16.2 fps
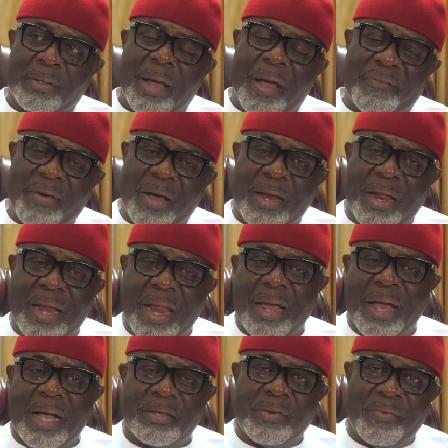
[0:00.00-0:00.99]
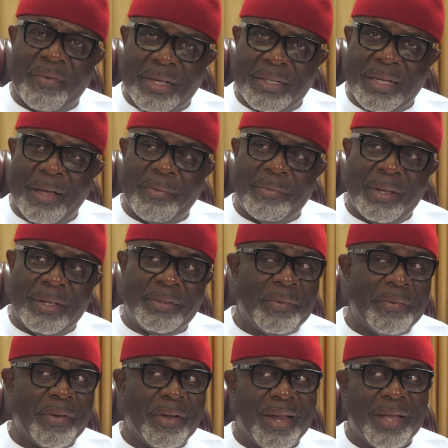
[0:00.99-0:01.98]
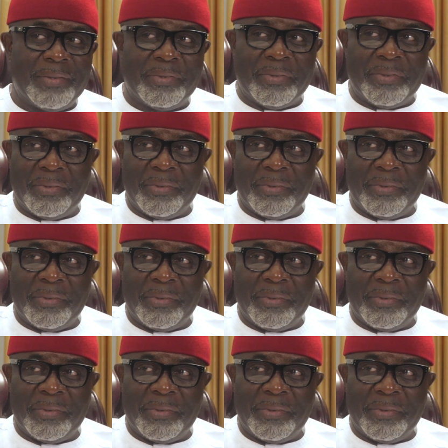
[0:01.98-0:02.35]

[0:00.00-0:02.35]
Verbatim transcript: I found out in the House of Assembly, to be honest with